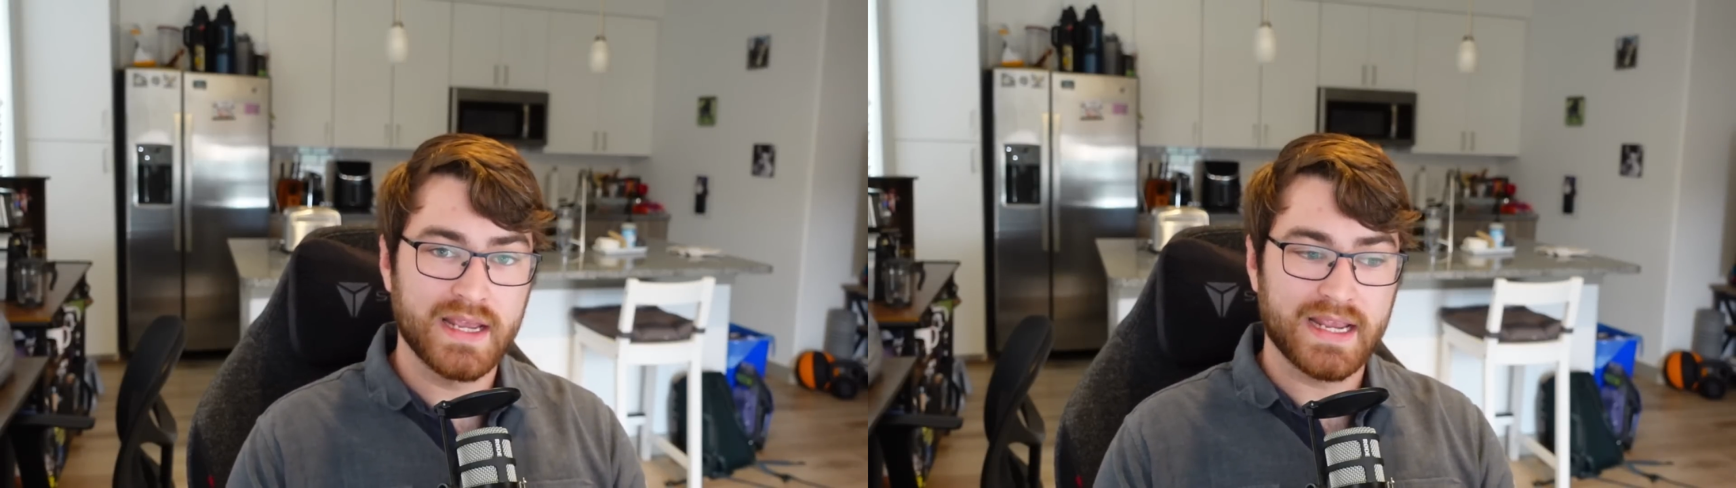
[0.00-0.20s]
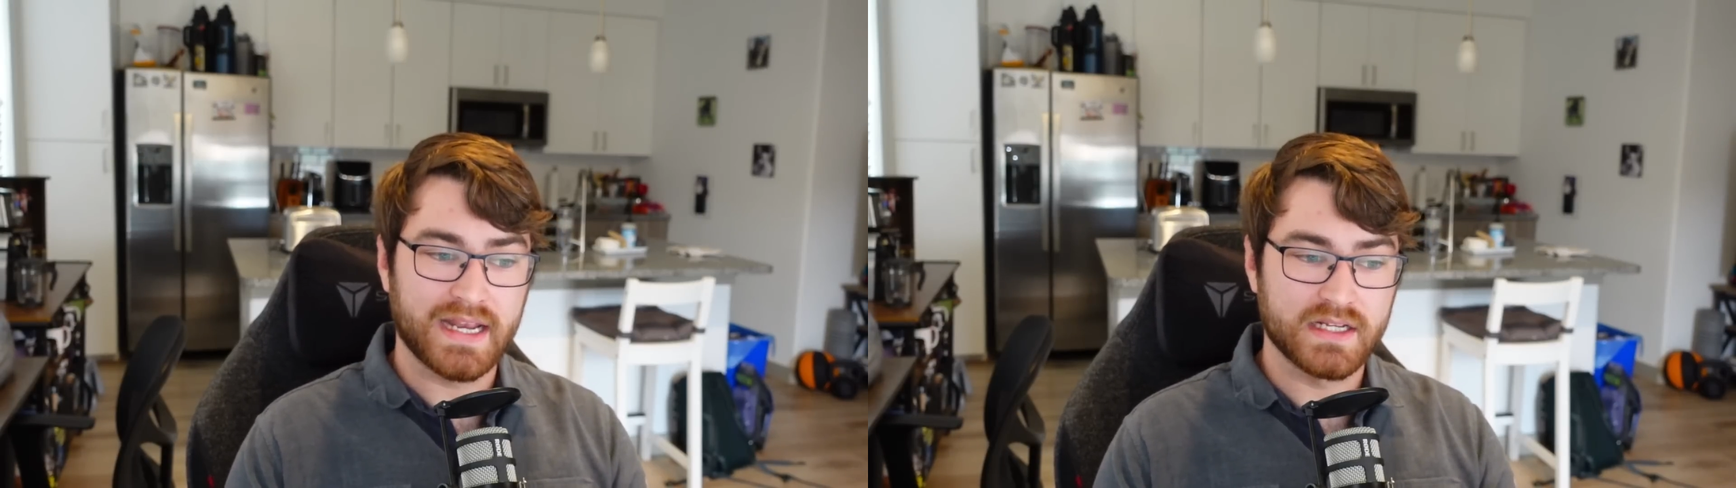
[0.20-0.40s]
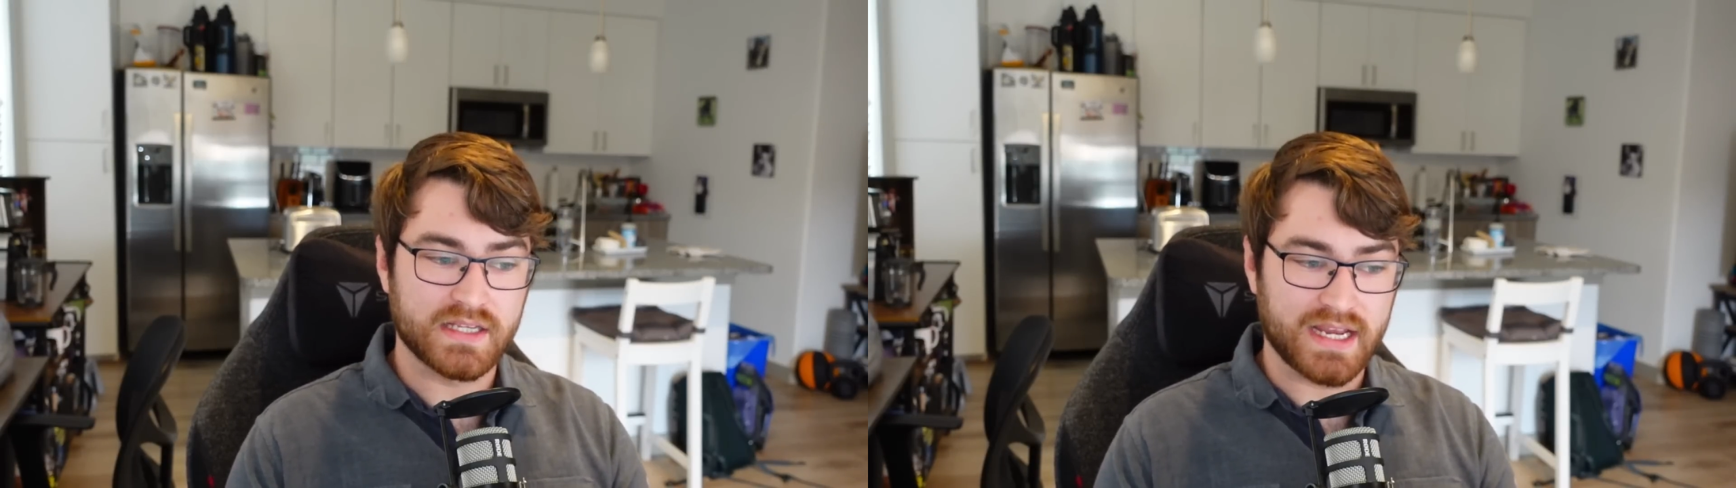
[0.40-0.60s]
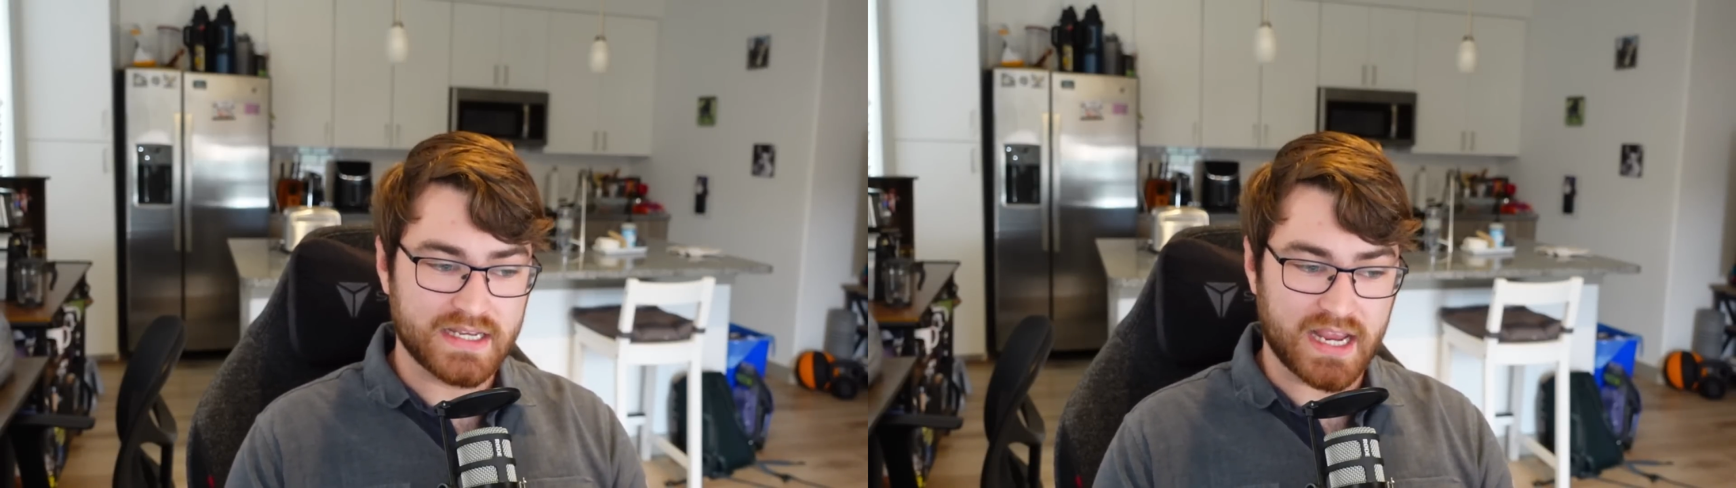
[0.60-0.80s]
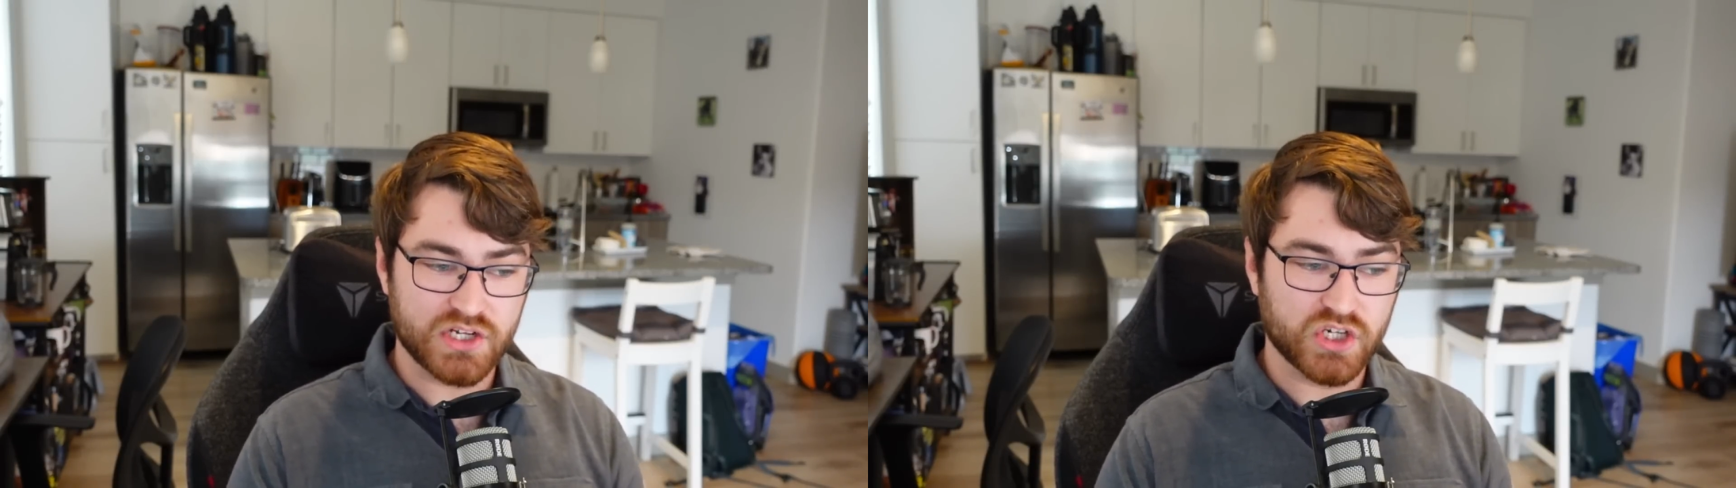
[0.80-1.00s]
It is a
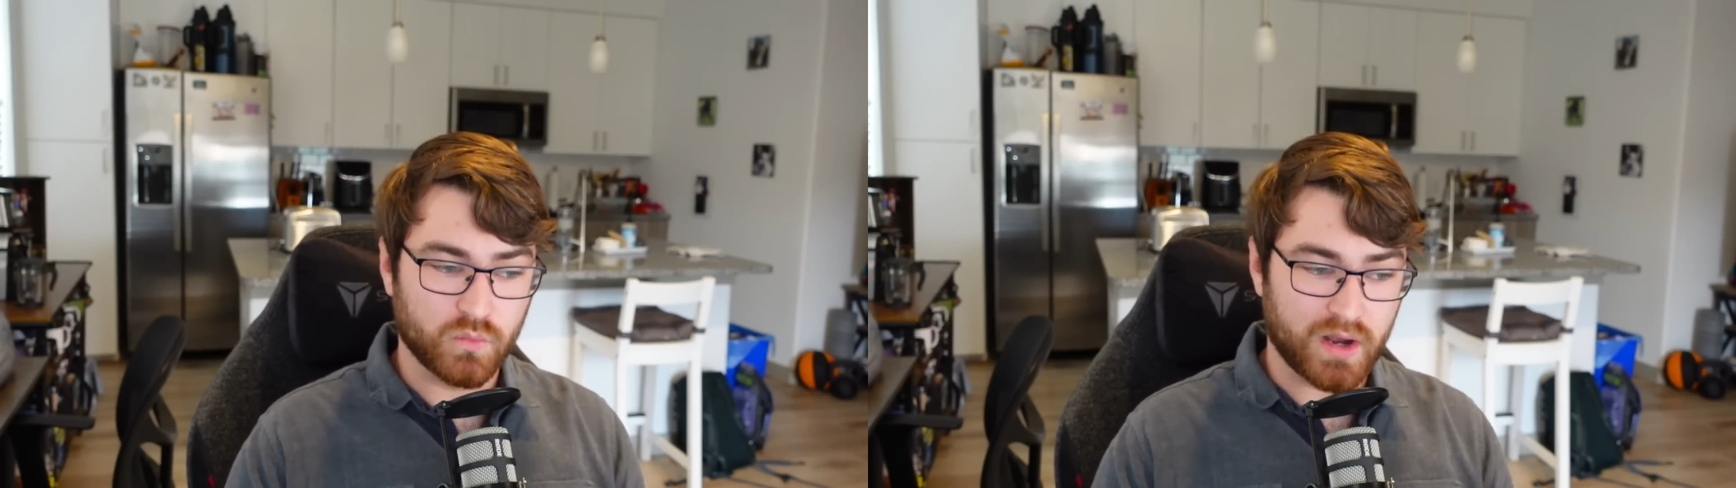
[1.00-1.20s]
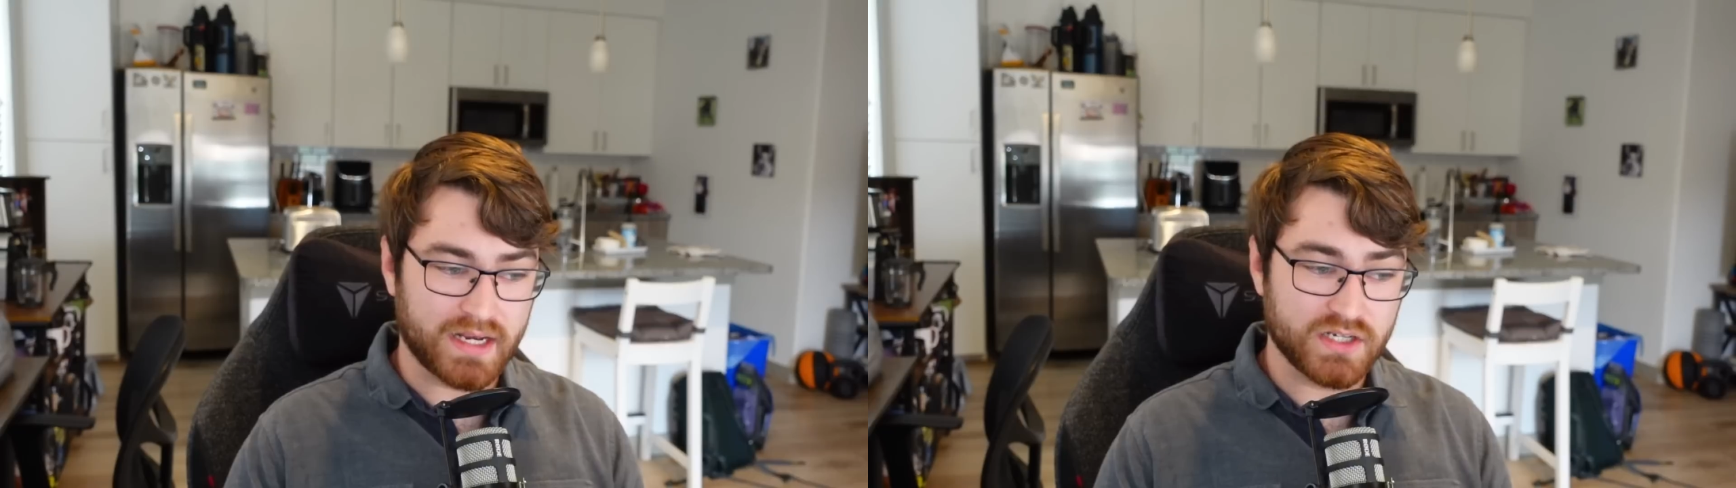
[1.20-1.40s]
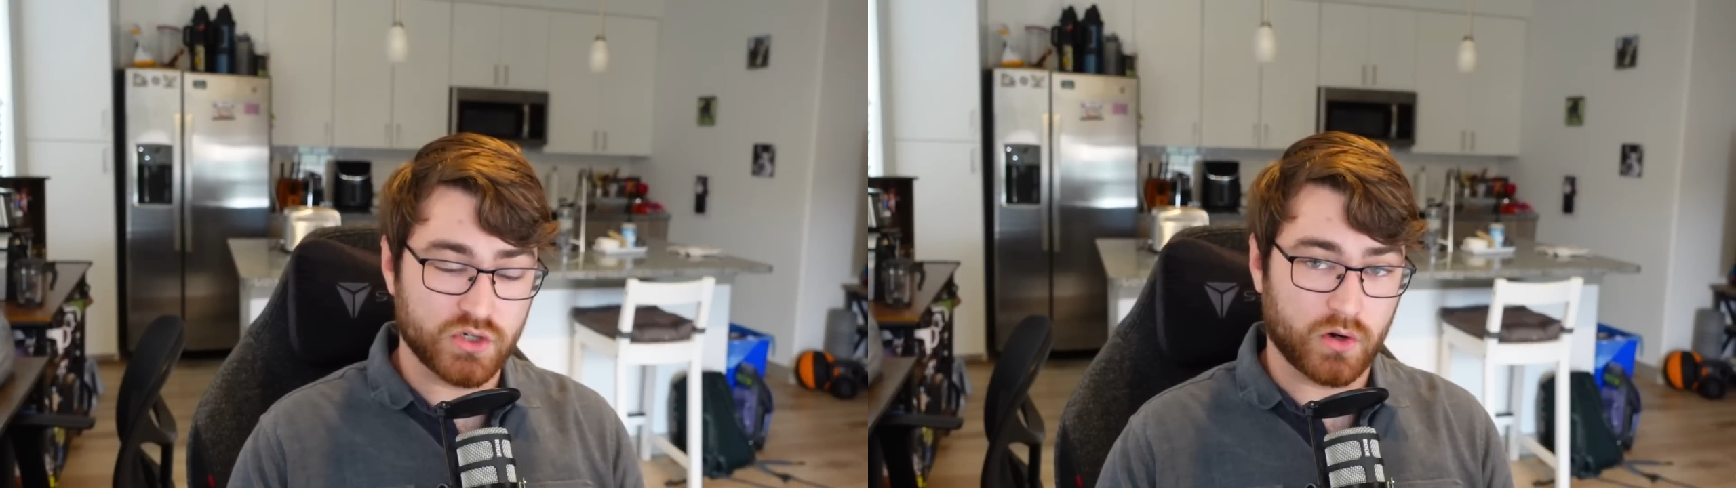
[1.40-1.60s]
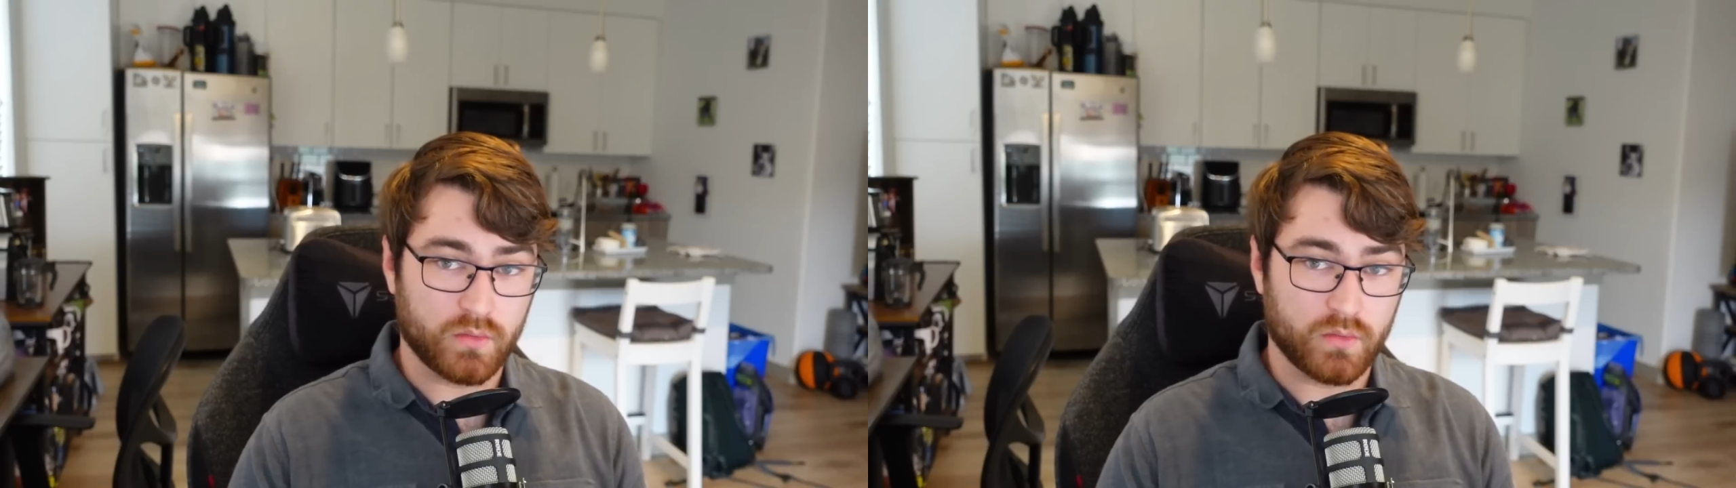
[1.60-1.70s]
nationwide issue,